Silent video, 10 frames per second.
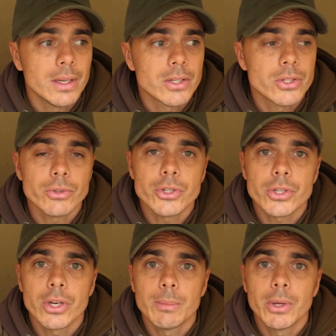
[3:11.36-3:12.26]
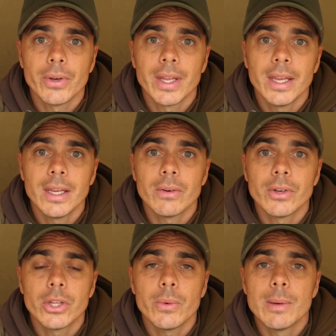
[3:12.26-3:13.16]
It's not just going to be on here, I'm
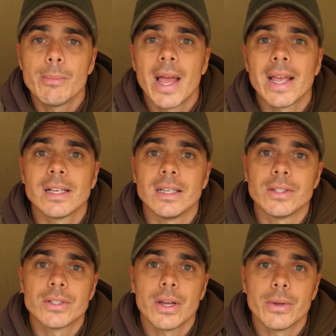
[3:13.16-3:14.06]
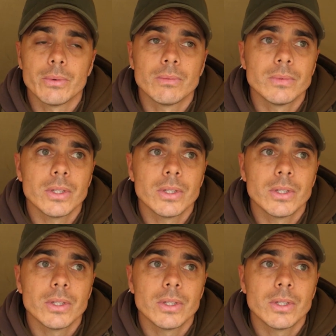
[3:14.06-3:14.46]
going to do it in my angling, so